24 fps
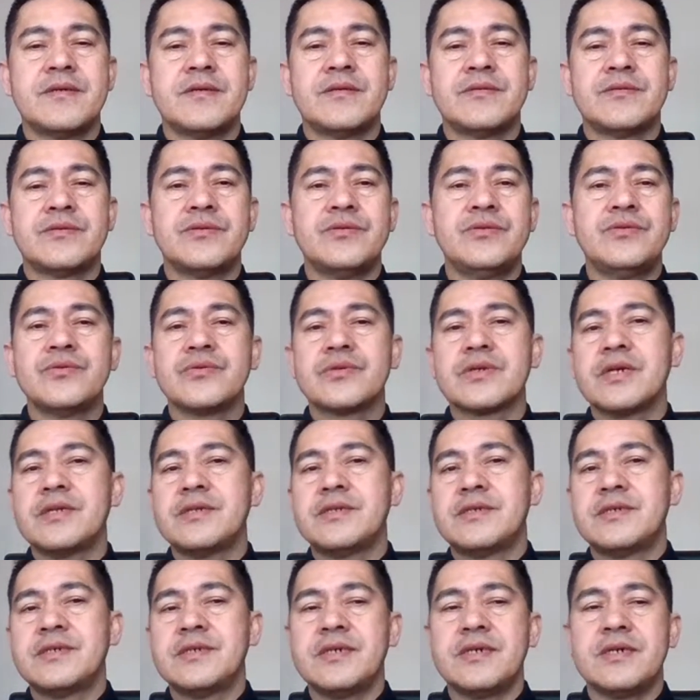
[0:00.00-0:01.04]
so you
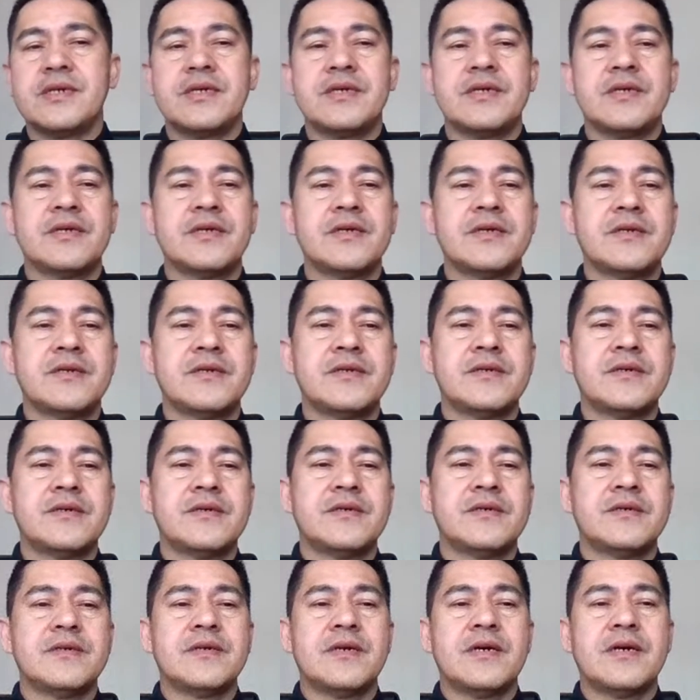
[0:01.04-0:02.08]
can see
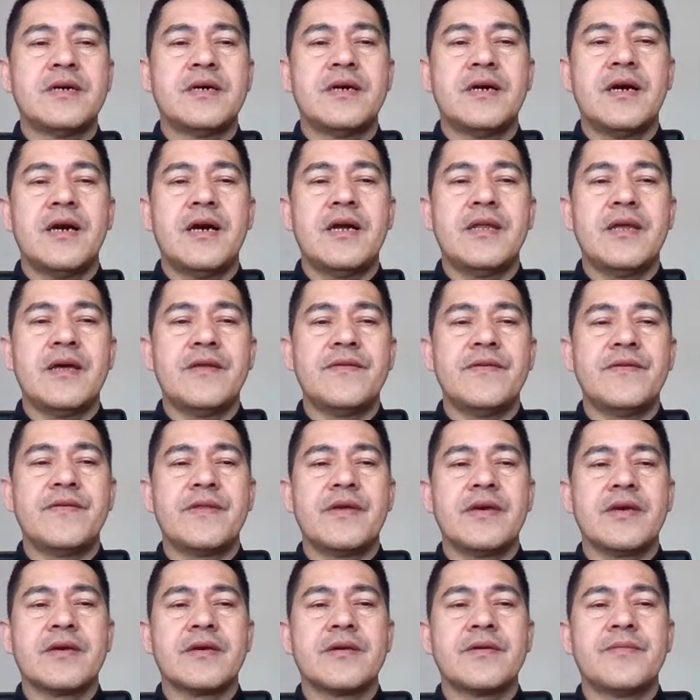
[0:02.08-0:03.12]
another
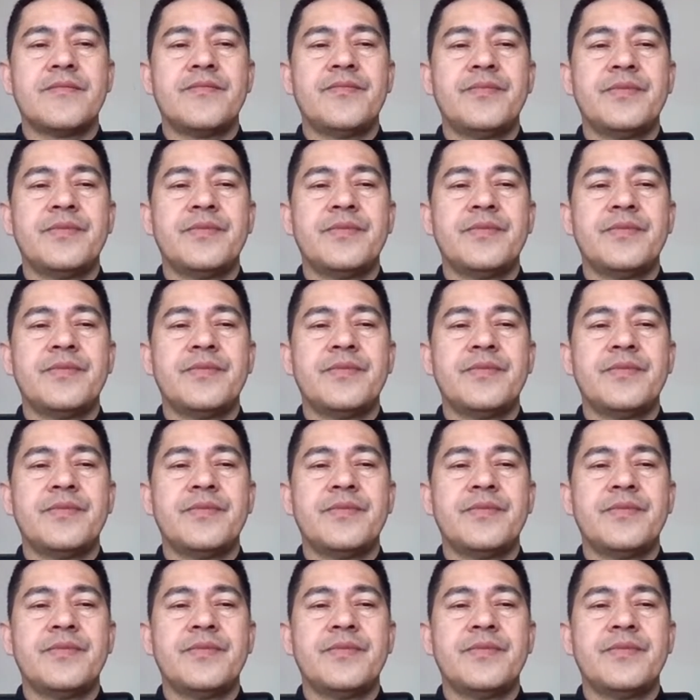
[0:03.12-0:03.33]
thing.